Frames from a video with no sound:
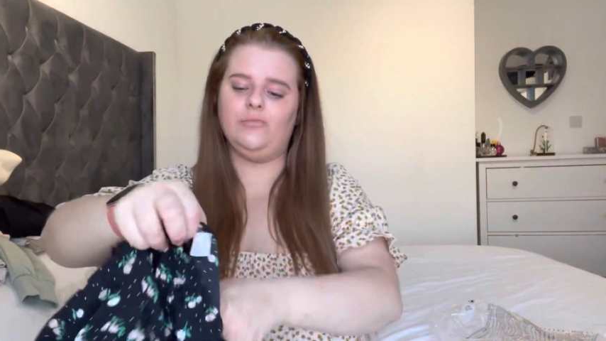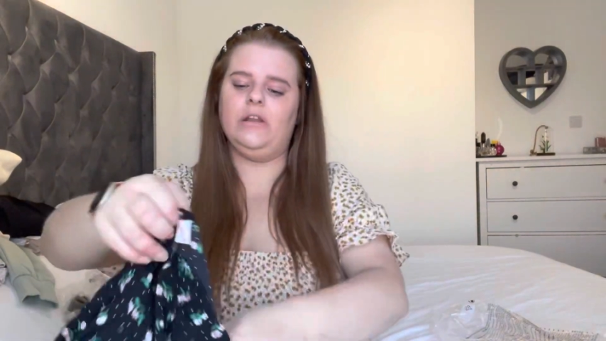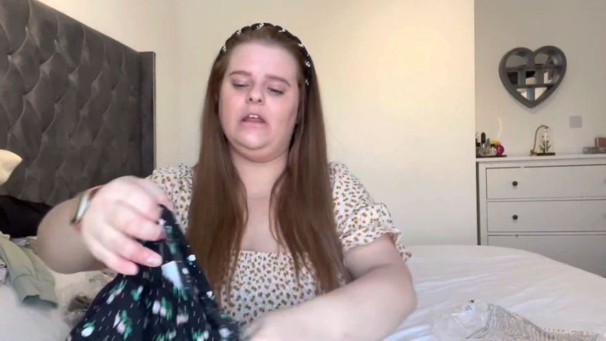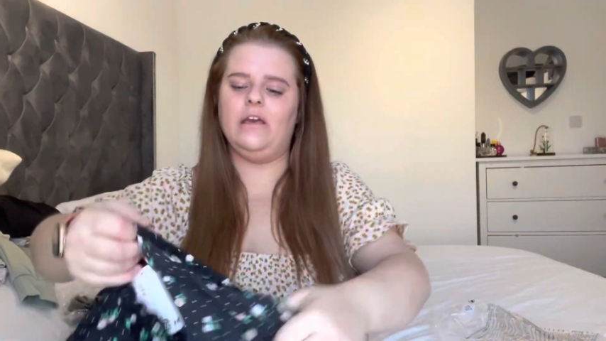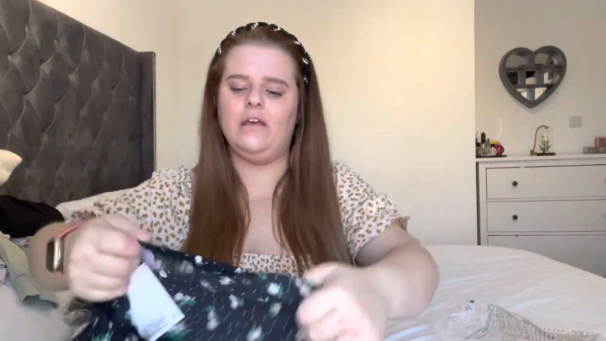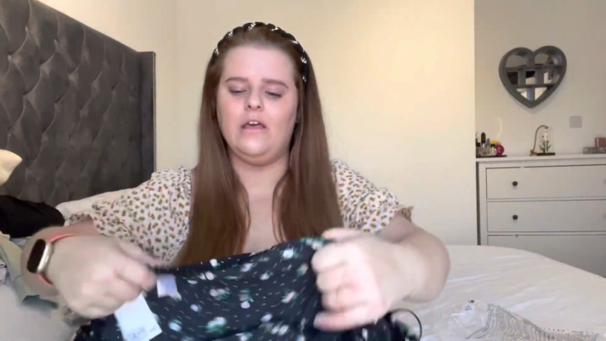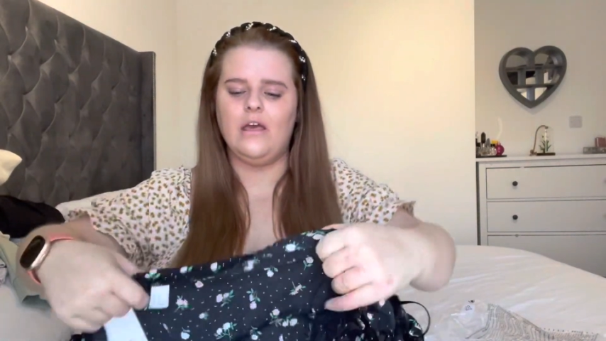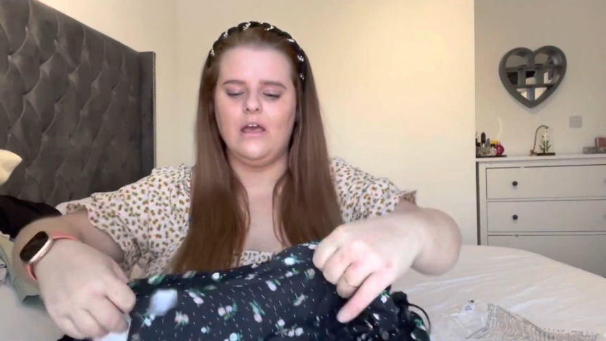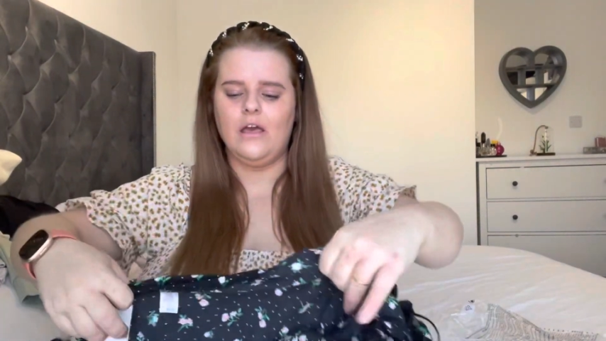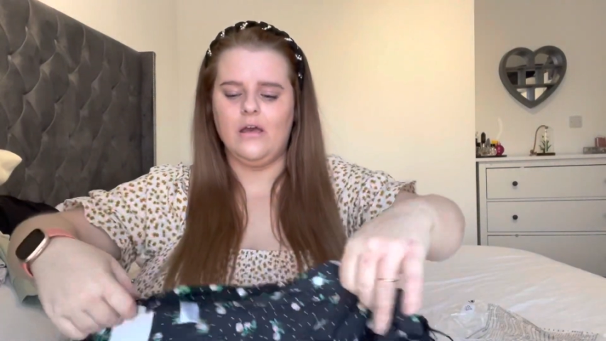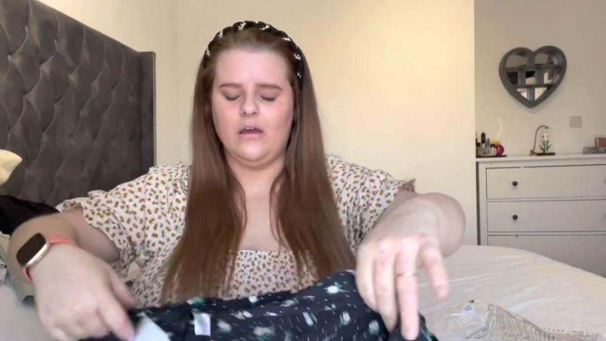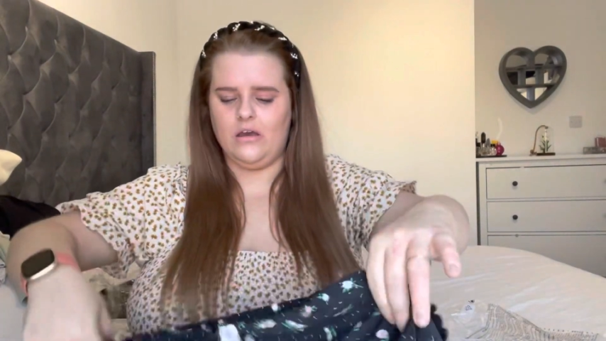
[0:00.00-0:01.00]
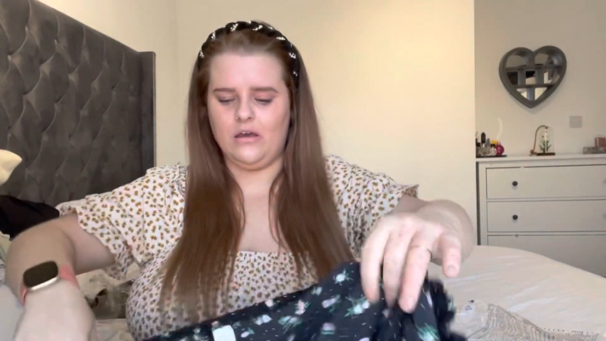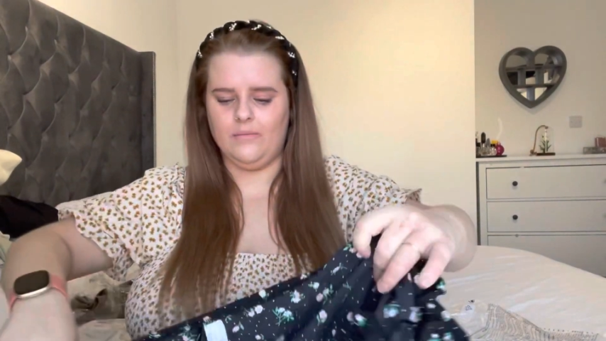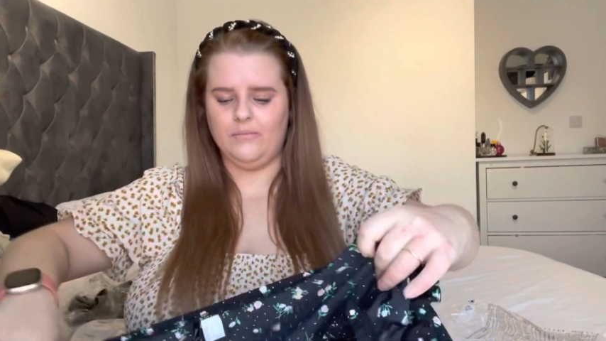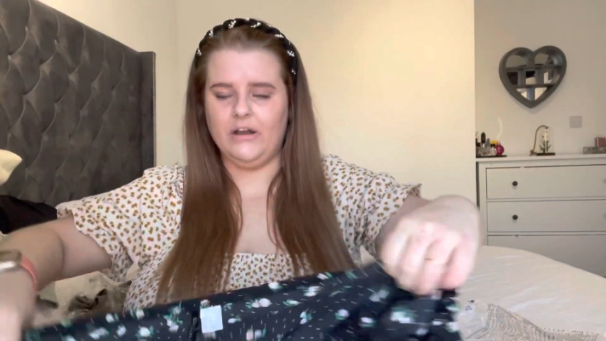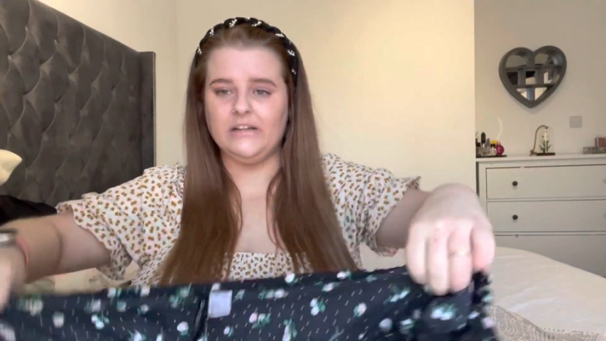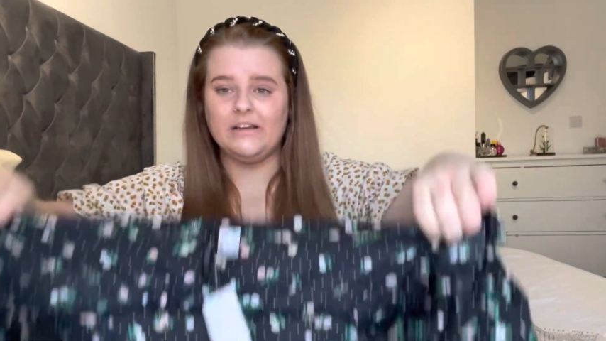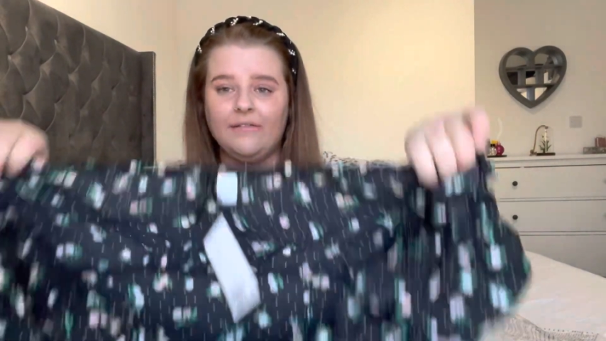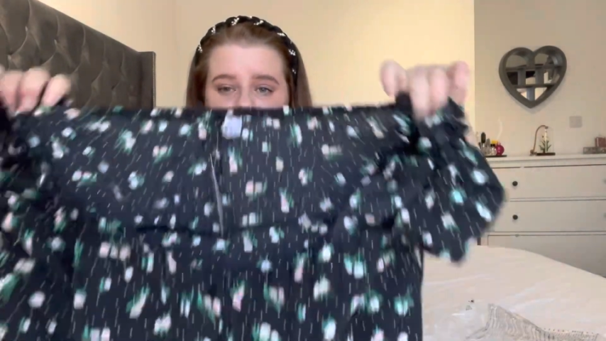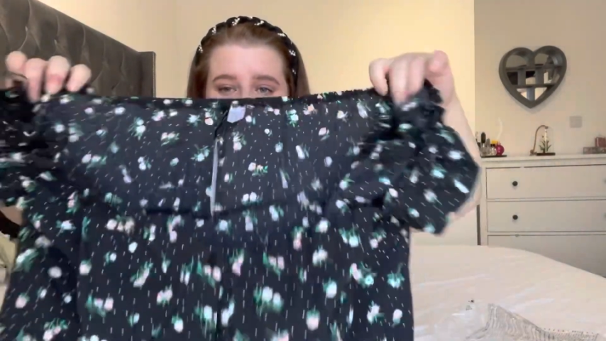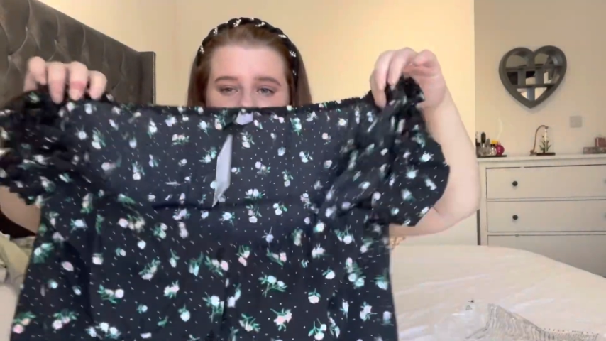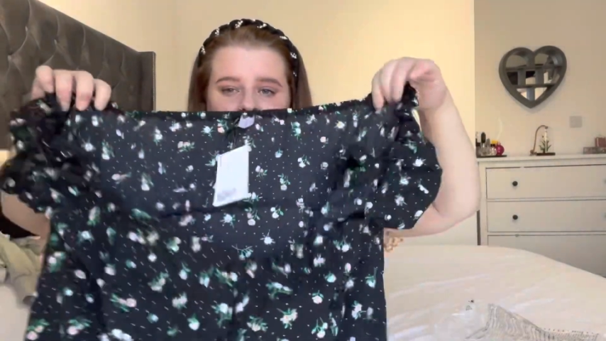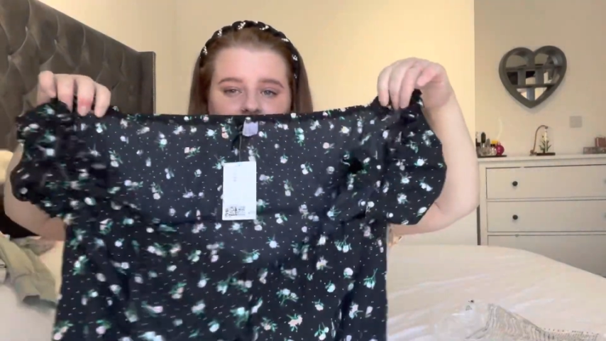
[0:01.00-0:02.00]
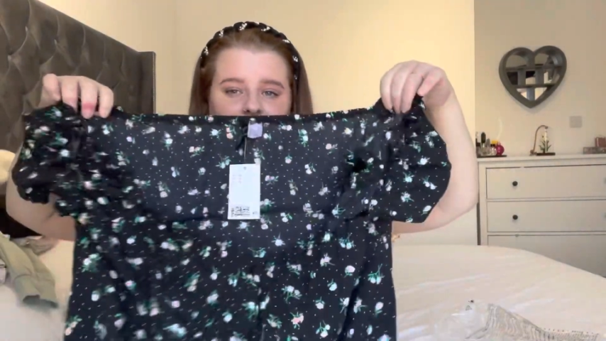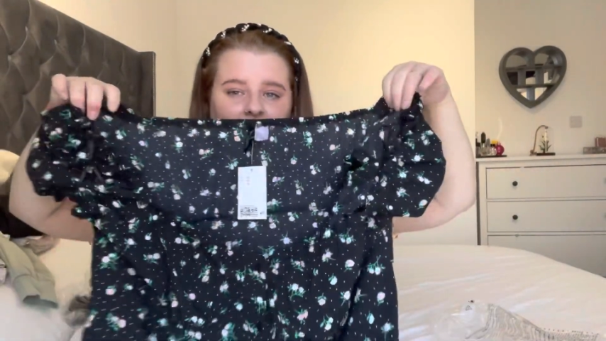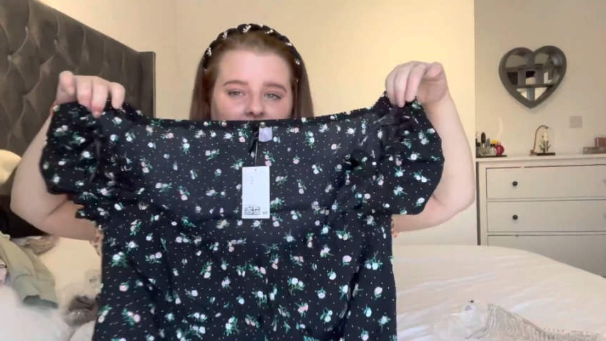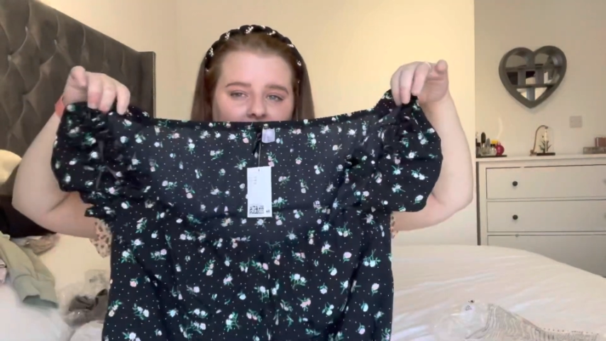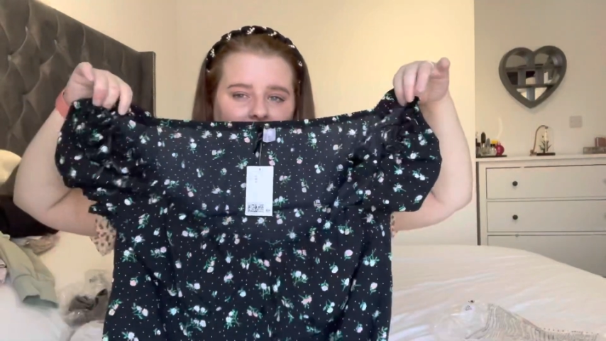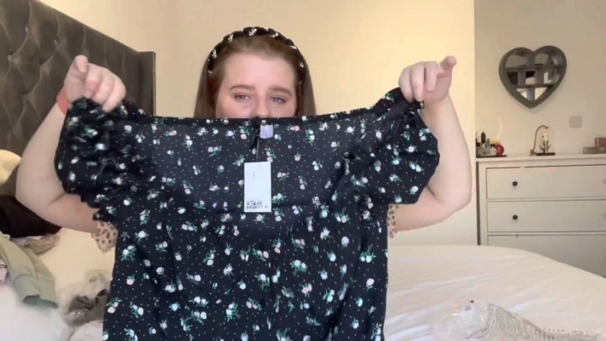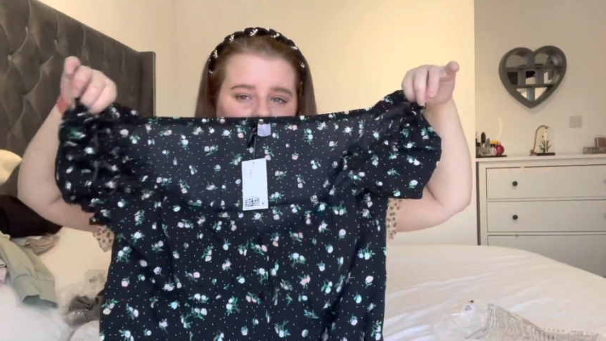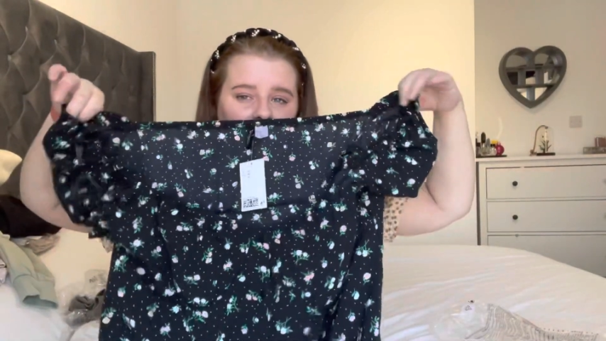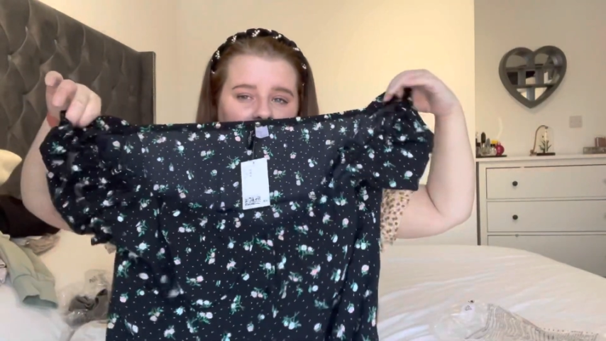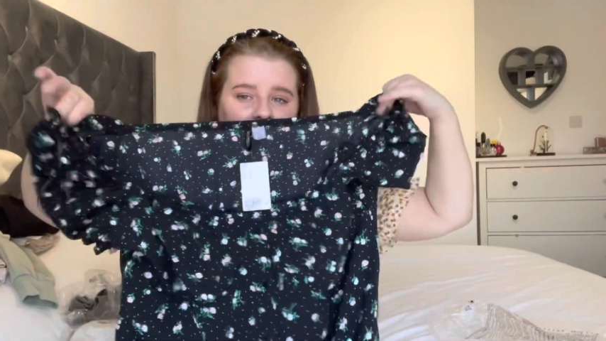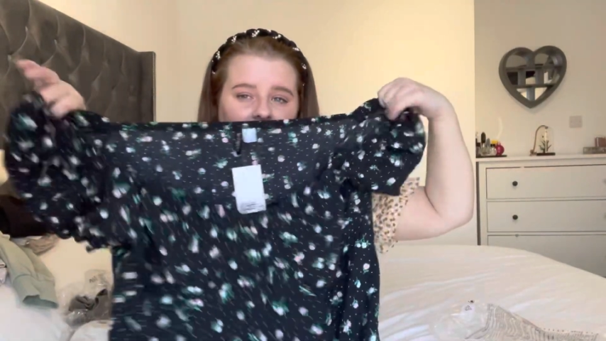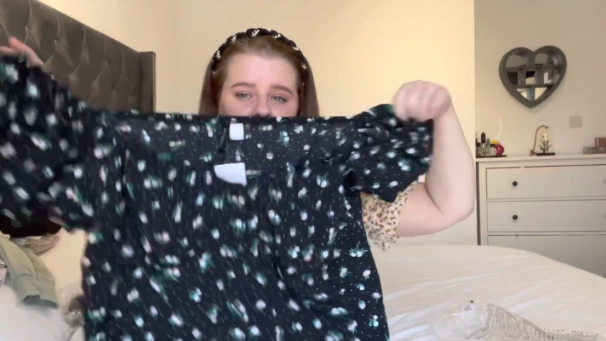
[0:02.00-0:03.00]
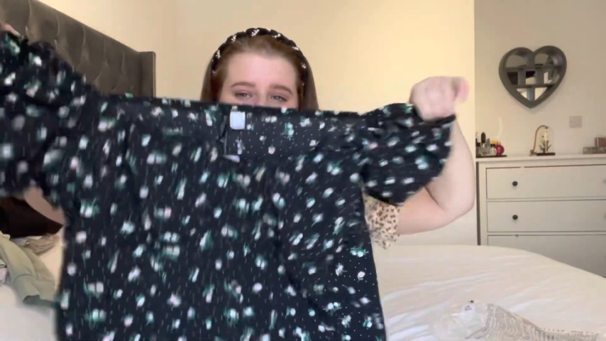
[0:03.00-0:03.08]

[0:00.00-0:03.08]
in it um, because I really really like it it's